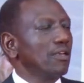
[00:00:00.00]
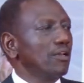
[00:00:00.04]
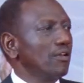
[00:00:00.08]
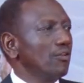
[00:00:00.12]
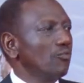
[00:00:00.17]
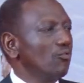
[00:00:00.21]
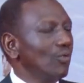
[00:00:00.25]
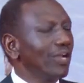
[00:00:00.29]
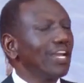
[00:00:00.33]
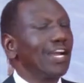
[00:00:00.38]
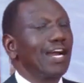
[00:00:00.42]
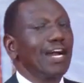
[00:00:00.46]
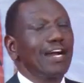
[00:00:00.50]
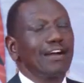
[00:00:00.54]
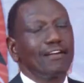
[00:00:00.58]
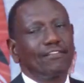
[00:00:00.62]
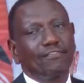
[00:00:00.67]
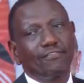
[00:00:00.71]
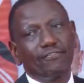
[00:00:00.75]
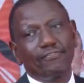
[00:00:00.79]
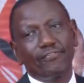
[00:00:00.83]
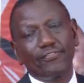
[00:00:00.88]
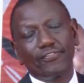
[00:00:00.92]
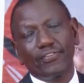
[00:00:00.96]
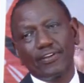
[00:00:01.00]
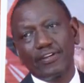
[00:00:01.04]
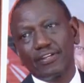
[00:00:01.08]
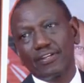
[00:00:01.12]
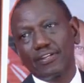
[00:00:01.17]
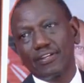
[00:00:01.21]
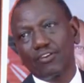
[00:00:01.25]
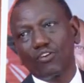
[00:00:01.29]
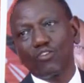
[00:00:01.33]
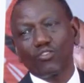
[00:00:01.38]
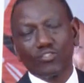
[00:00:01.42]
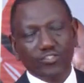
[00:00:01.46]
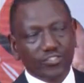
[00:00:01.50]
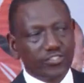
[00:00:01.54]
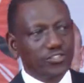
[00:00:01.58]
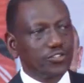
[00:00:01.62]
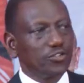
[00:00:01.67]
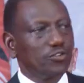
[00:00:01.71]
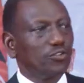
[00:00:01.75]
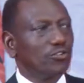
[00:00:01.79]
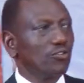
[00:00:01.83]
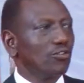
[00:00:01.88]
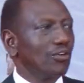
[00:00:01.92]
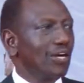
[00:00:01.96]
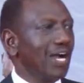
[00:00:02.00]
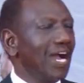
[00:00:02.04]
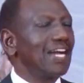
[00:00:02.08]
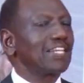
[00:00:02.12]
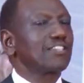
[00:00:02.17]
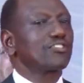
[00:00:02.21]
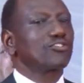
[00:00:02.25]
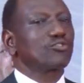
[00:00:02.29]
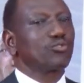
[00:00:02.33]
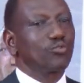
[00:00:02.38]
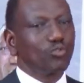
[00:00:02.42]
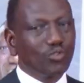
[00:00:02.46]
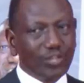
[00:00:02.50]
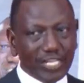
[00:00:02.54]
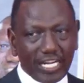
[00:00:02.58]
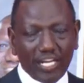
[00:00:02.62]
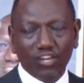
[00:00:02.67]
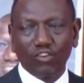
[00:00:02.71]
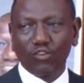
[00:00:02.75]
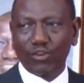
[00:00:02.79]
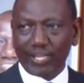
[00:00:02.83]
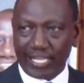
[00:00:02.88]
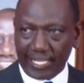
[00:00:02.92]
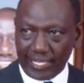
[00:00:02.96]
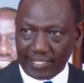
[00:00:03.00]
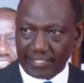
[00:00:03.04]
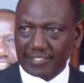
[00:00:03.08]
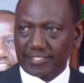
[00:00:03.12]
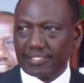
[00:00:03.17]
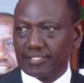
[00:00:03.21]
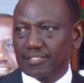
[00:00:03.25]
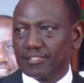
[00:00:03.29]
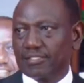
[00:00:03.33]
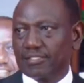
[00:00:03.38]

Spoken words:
We have also had to relocate